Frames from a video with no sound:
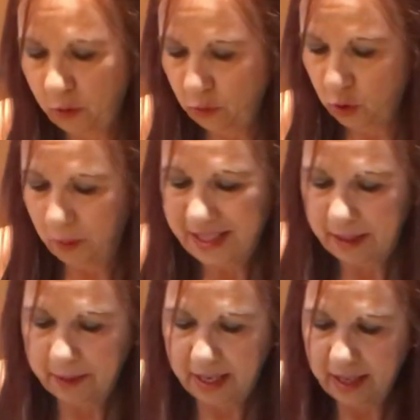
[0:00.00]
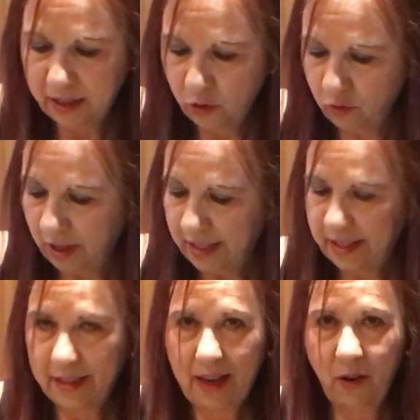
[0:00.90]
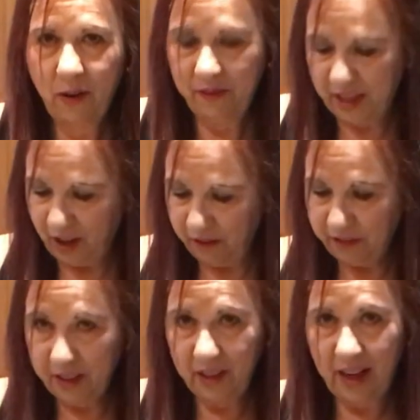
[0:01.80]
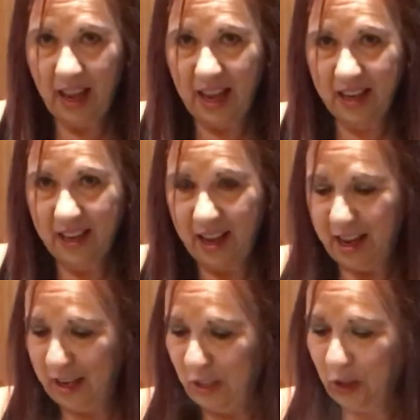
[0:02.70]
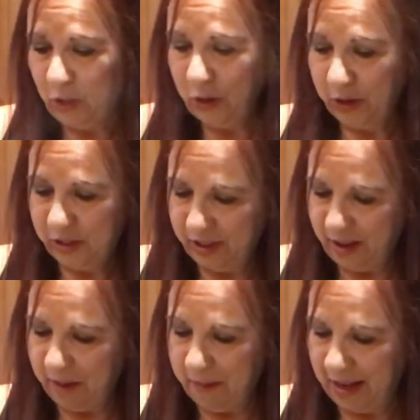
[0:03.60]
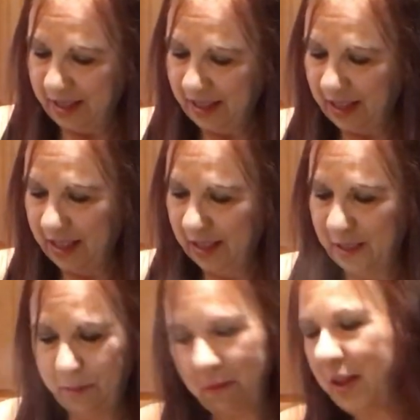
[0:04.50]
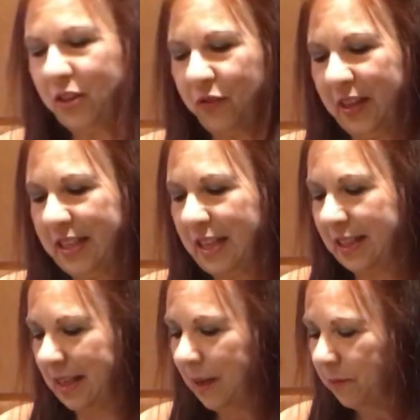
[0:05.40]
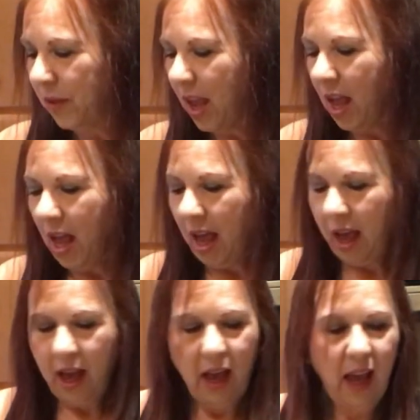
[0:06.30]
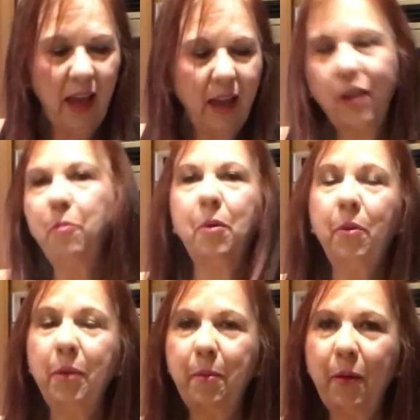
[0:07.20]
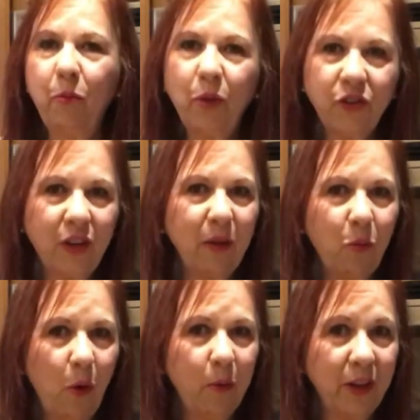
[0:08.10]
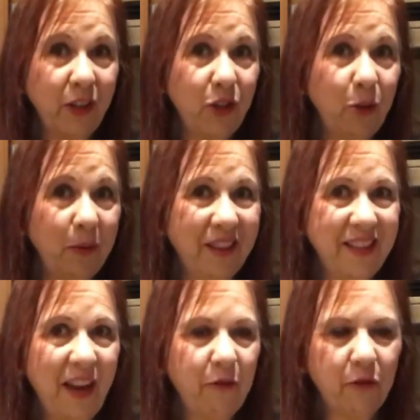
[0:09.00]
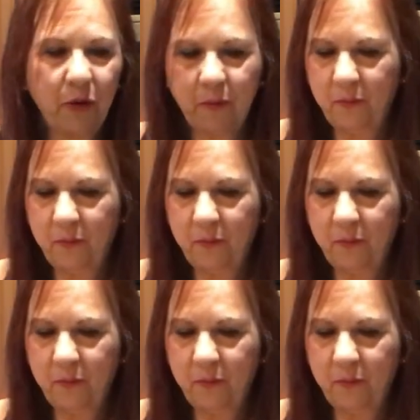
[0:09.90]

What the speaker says: So 20 minutes, rice is out of the oven and it looks amazing and it smells fantastic. And you've probably been wondering what we're going to do with the saffron.